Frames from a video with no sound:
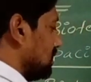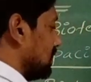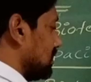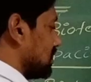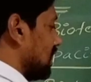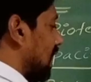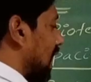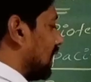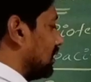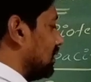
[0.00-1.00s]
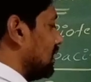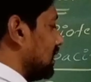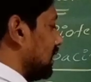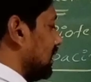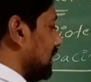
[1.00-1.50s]
That is
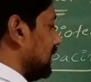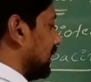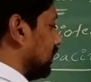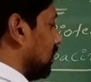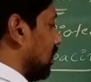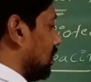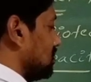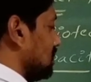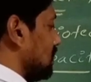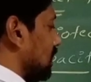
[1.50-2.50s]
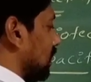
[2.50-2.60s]
rDNA technology.